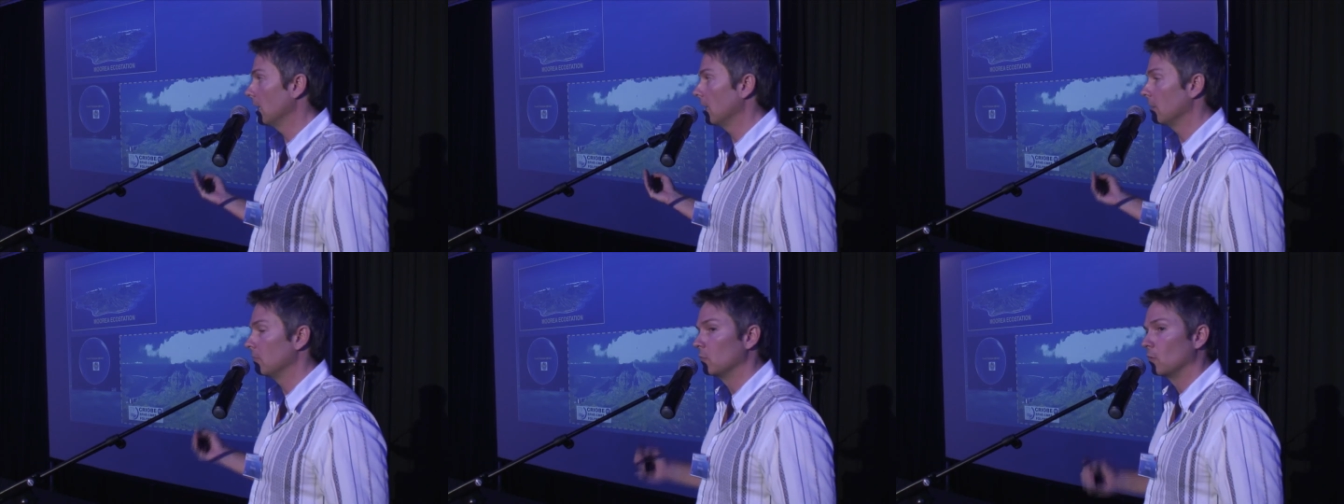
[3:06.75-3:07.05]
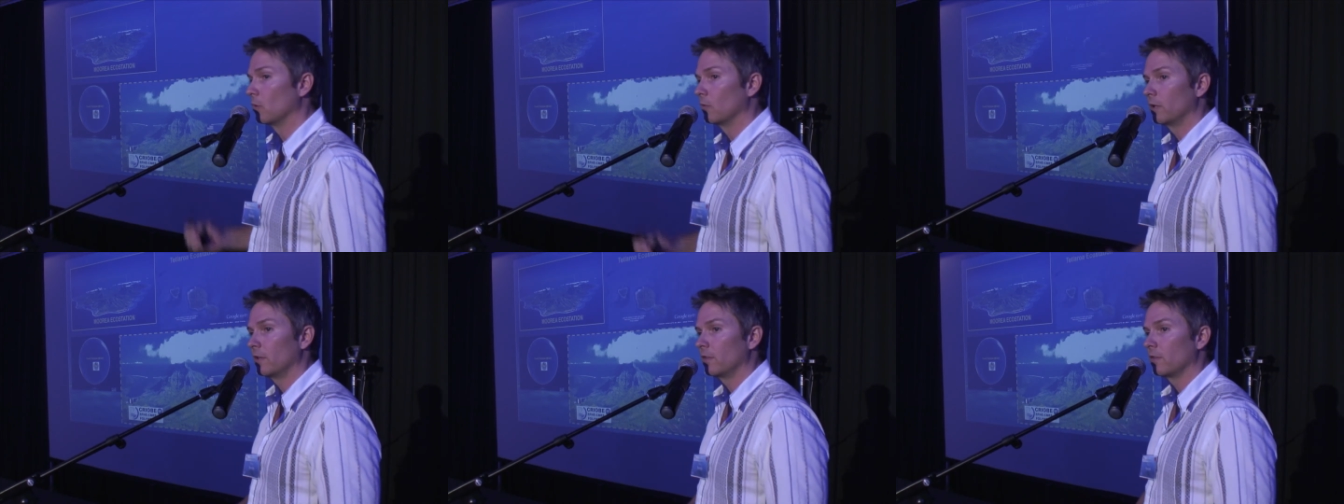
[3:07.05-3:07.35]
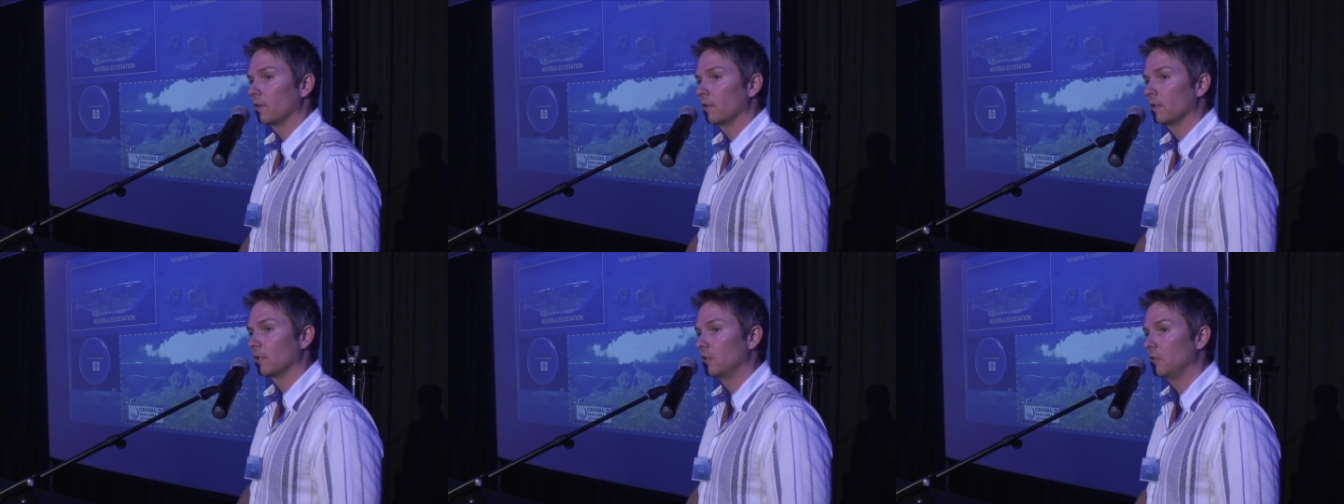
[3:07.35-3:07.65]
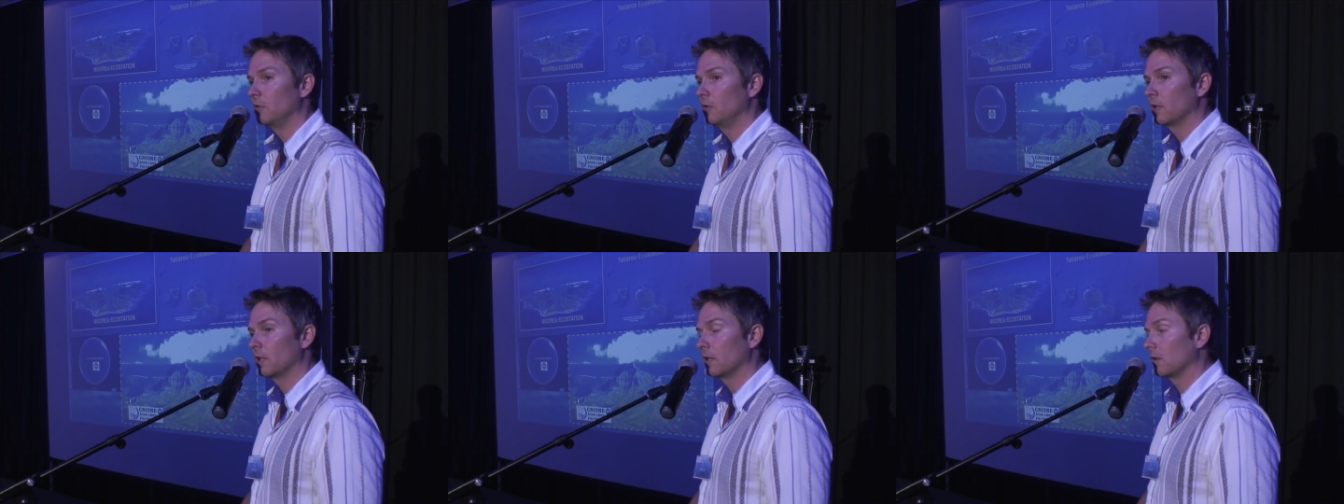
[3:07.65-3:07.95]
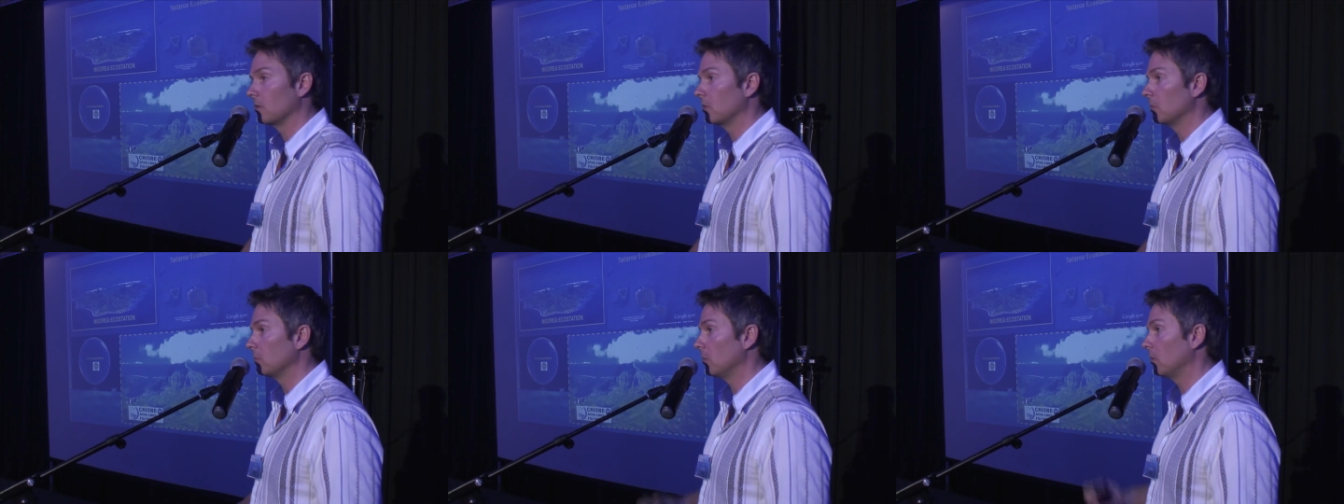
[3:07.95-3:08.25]
And more recently, New
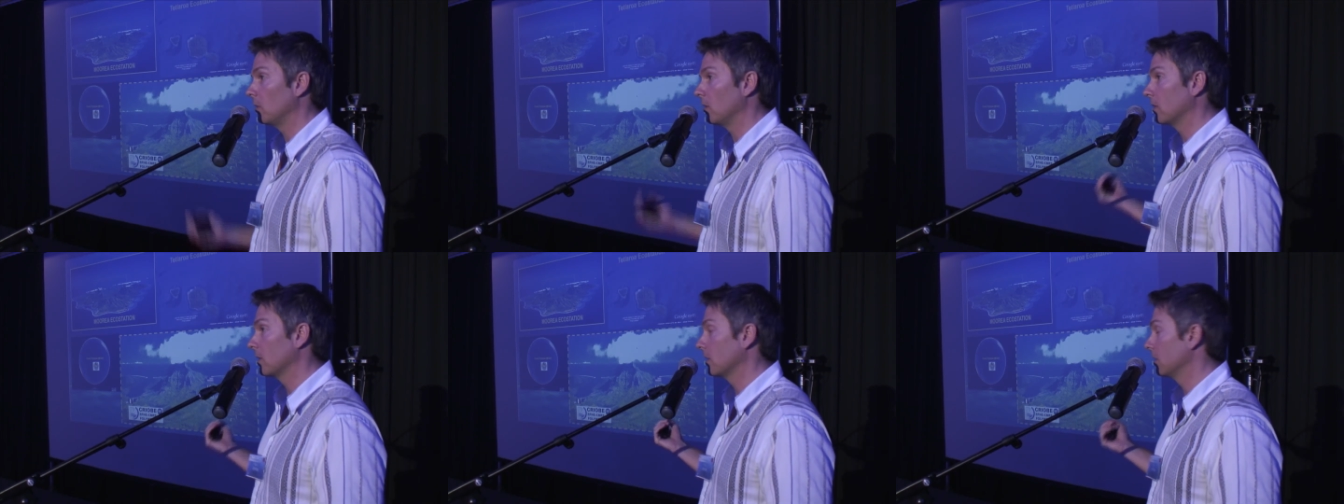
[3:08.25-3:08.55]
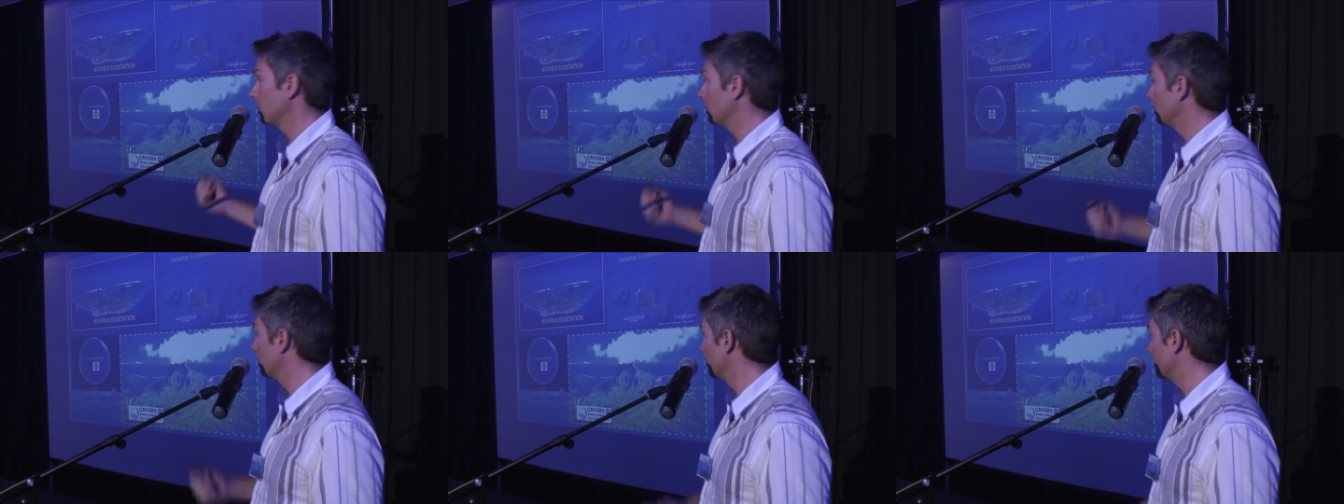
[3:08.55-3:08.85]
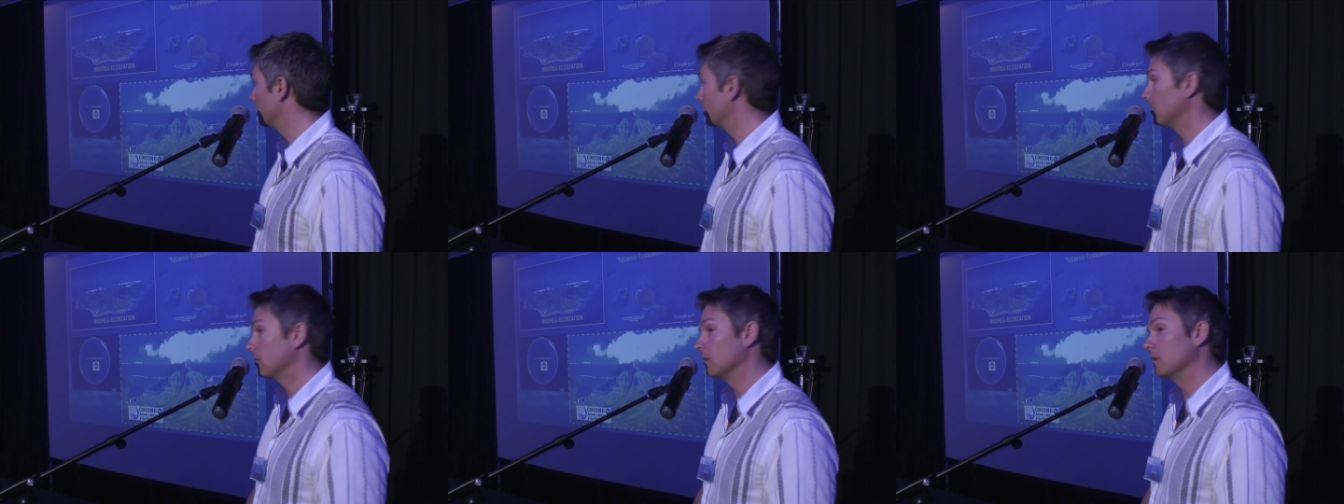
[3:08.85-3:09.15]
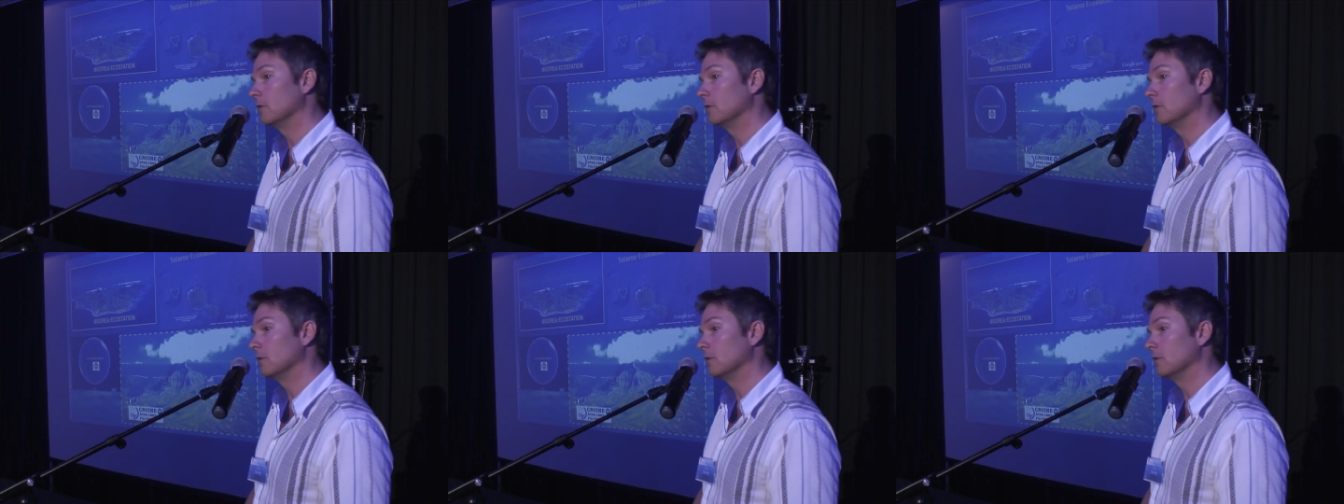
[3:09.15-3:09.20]
Kid on the Block, the,